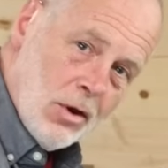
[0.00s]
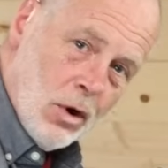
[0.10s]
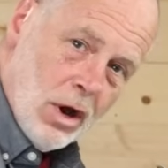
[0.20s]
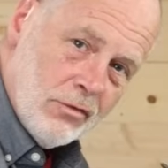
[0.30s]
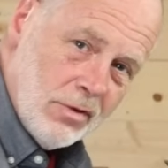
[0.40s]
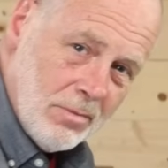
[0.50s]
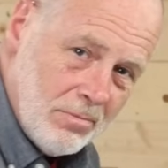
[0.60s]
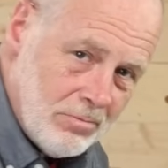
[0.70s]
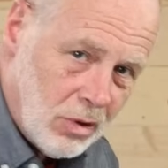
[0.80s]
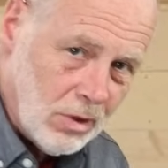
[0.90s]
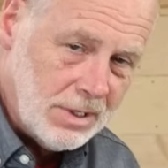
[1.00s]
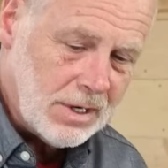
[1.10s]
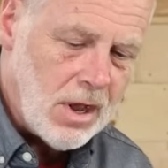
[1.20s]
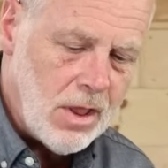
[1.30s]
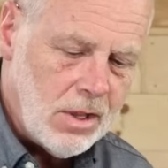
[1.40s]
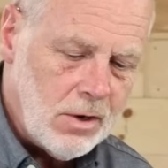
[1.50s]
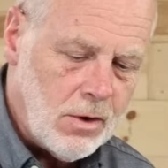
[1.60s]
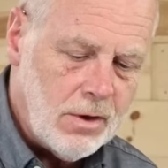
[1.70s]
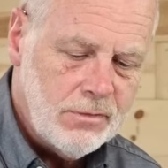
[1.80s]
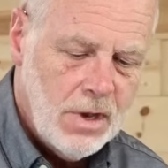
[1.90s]
nut off, pulling the collet
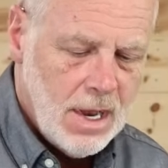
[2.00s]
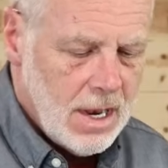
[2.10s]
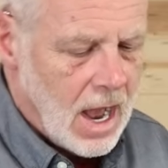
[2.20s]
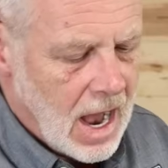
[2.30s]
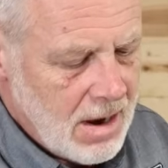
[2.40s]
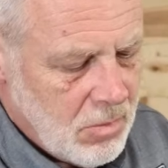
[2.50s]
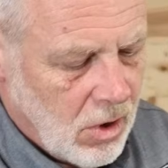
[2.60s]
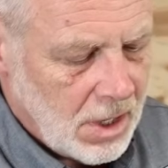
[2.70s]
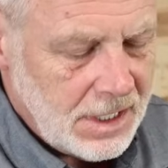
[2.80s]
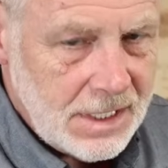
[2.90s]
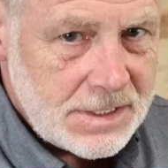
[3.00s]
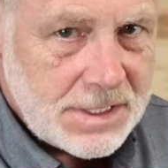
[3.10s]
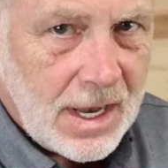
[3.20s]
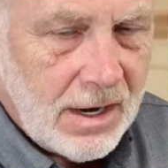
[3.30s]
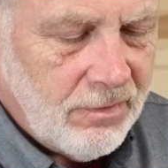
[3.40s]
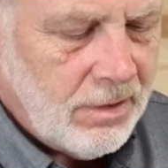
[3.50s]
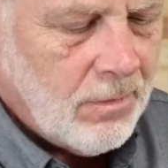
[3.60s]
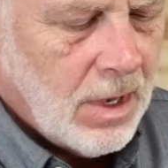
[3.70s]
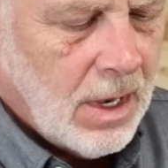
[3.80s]
off, eyeballing the inside of it,